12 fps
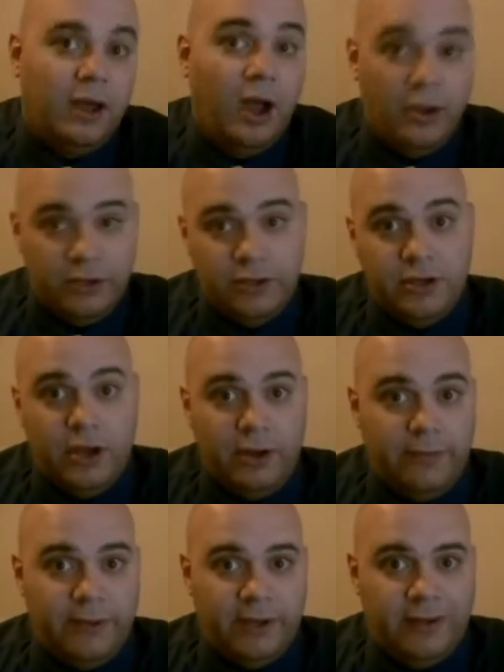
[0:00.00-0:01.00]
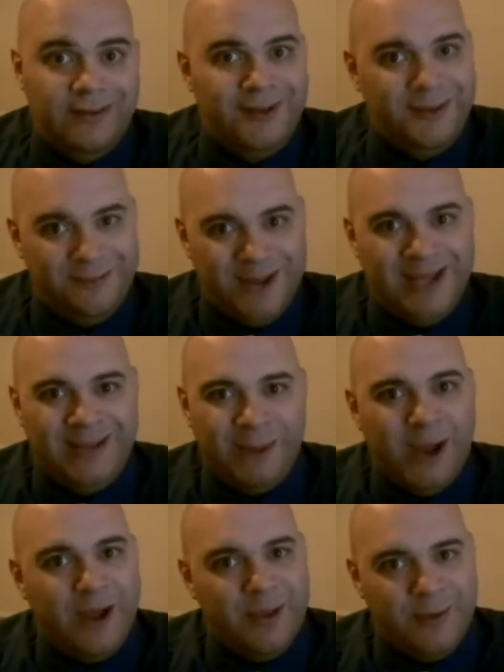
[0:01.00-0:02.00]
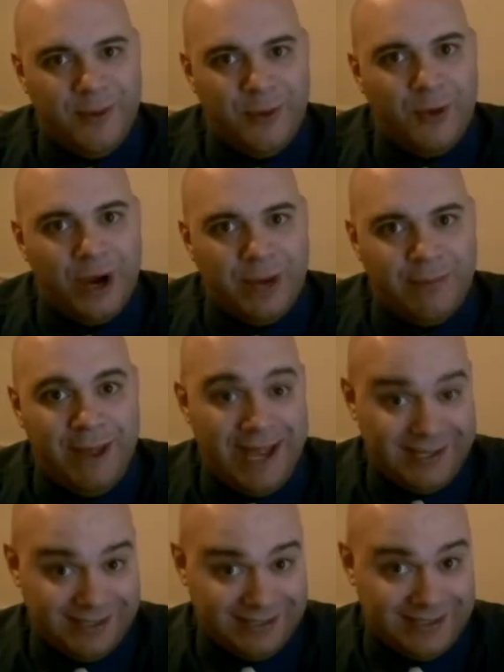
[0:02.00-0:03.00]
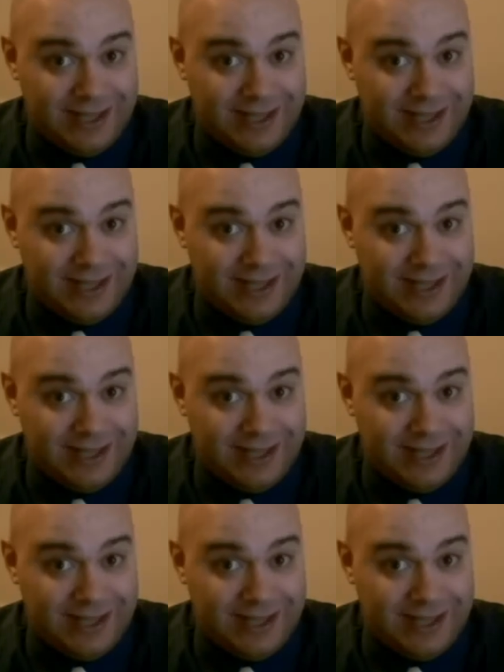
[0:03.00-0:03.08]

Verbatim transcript: Oh, you'd know it, Bill. Mainly by all the people wearing masks